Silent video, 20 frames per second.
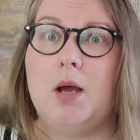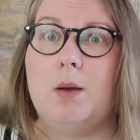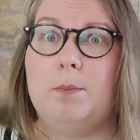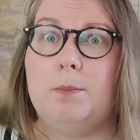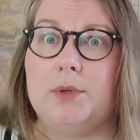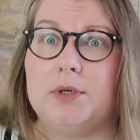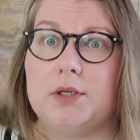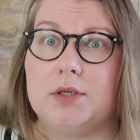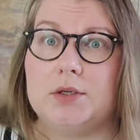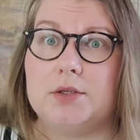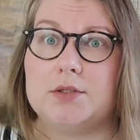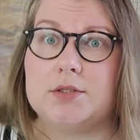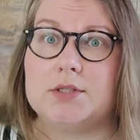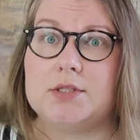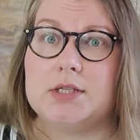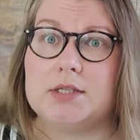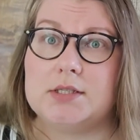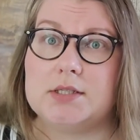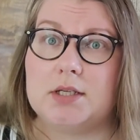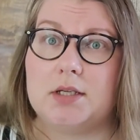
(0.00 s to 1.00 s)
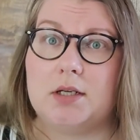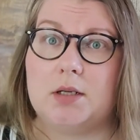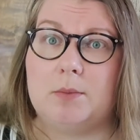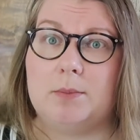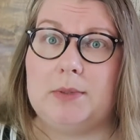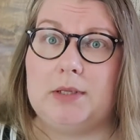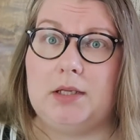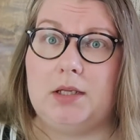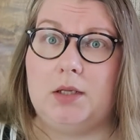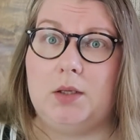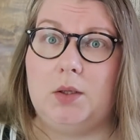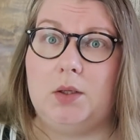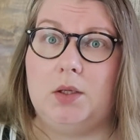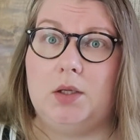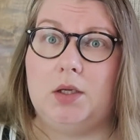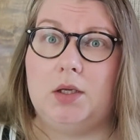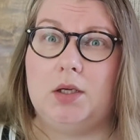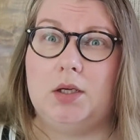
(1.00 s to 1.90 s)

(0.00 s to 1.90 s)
because that's gonna be